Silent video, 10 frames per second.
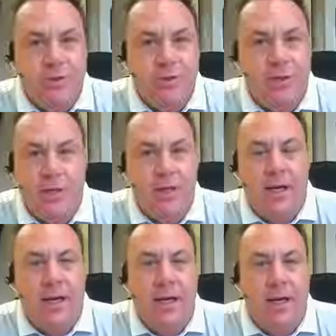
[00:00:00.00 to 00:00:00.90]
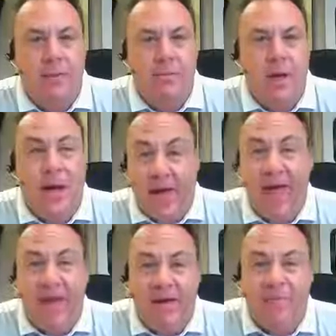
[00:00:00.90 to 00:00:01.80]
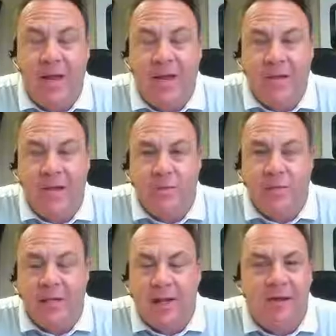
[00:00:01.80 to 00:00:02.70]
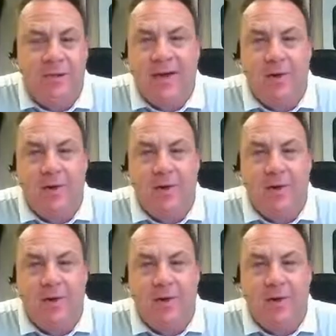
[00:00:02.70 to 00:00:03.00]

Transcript: much. I have many times in my life.